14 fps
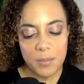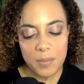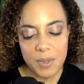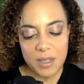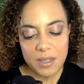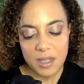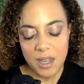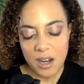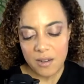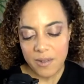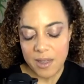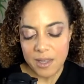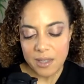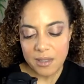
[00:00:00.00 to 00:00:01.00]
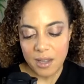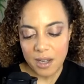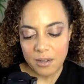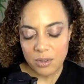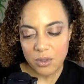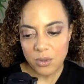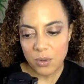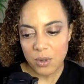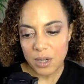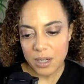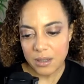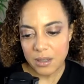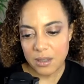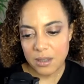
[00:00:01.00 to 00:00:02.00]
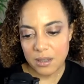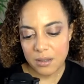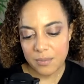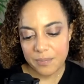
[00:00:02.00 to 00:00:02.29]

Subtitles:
Please clarify this Nine of Swords.